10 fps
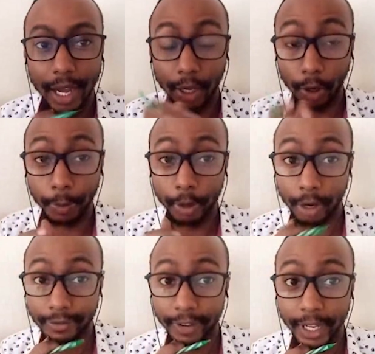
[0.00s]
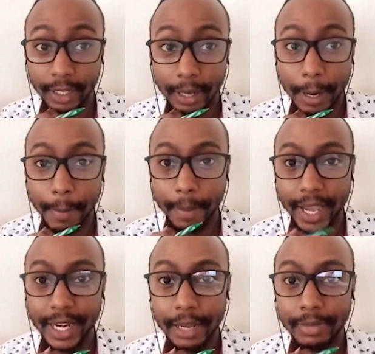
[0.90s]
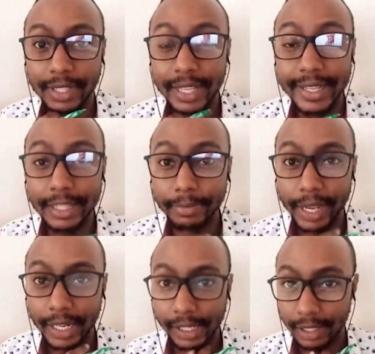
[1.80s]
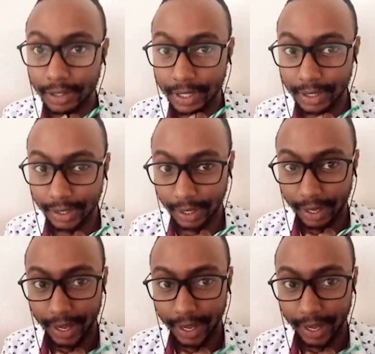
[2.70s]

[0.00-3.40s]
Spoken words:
I hope you are fine. My name is Ismail Idris,